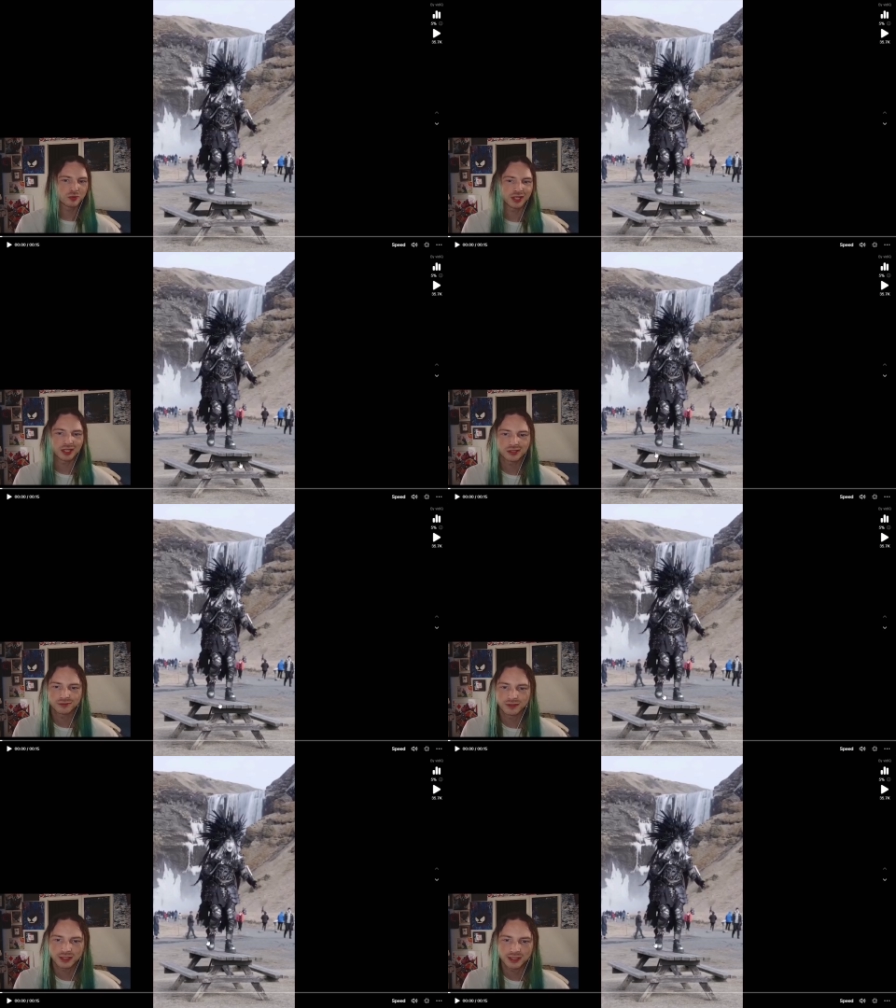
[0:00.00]
We got the
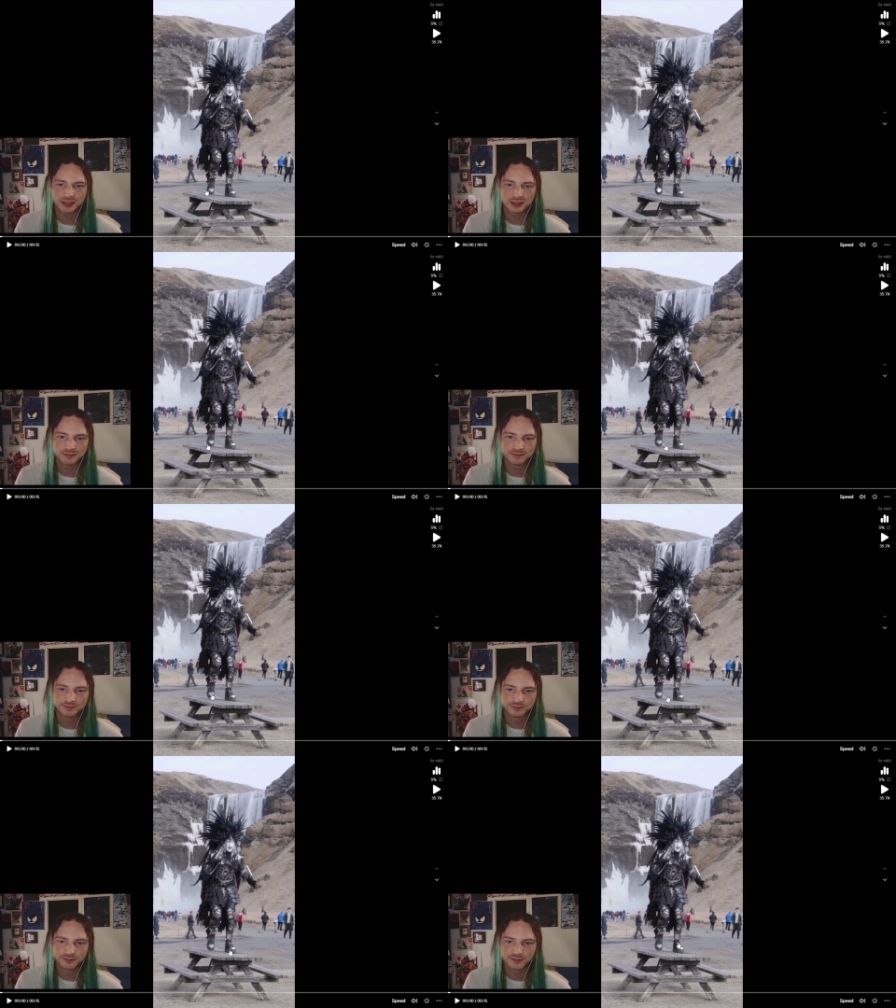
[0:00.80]
fucking
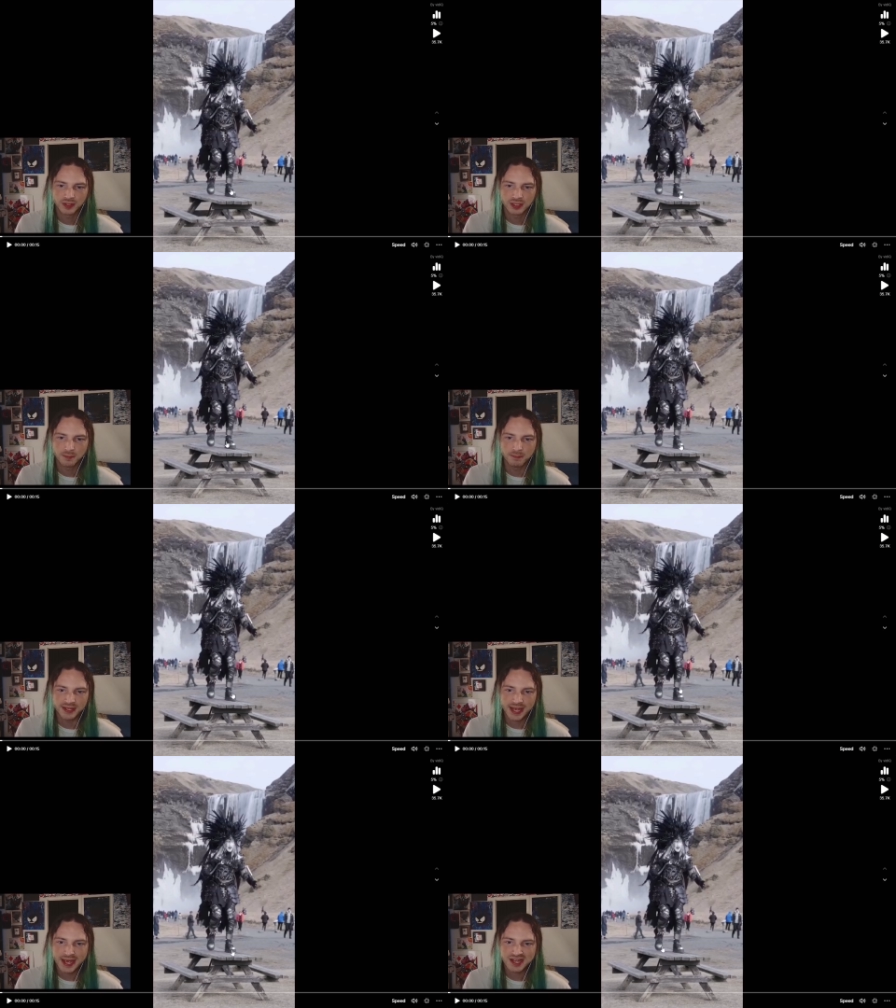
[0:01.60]

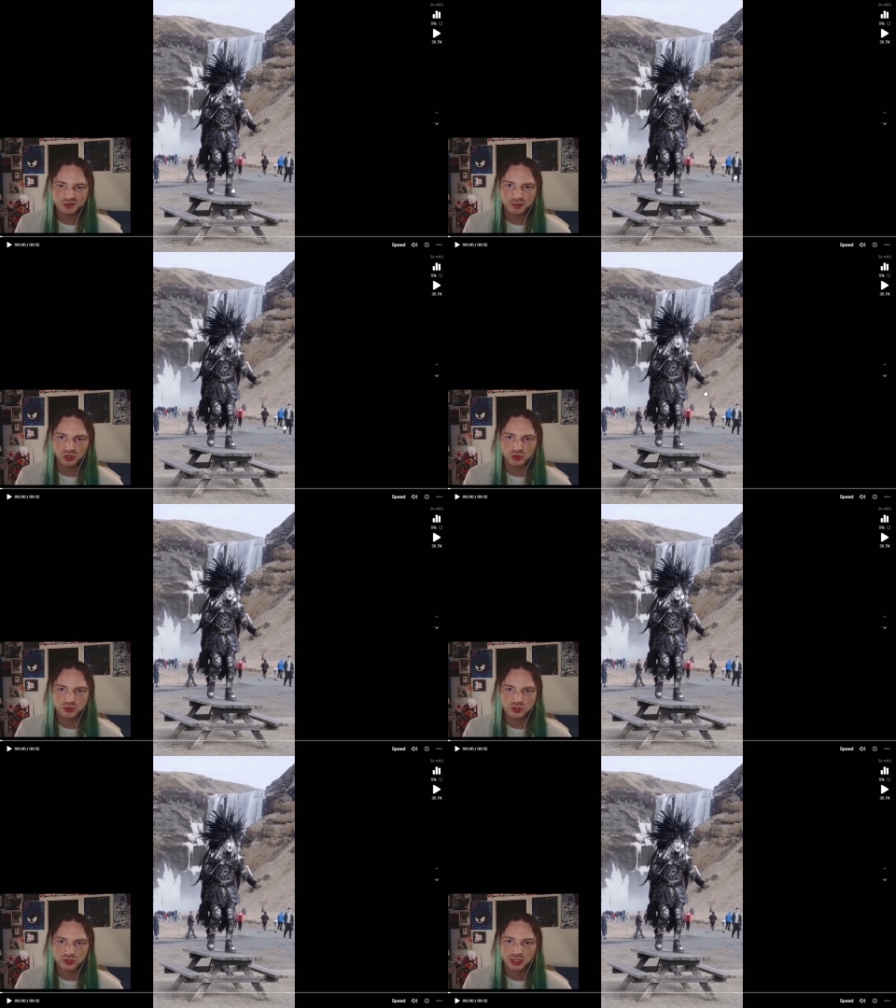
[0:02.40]
big-ass
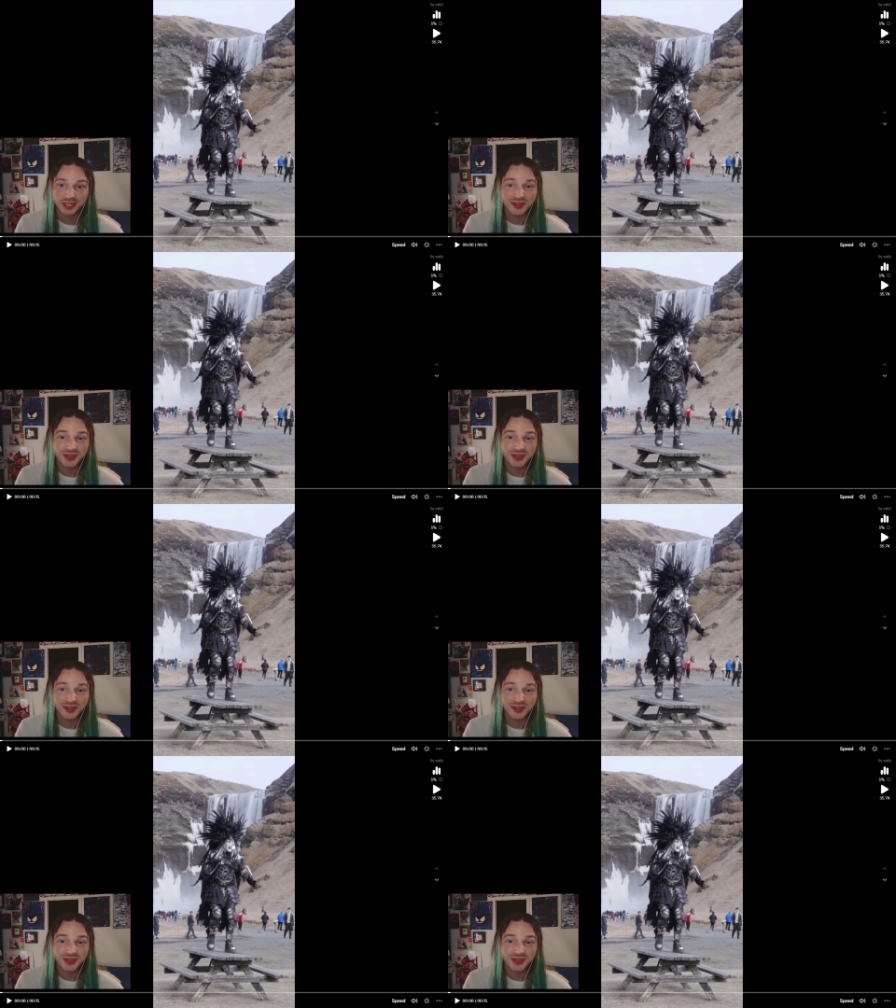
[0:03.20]
boots.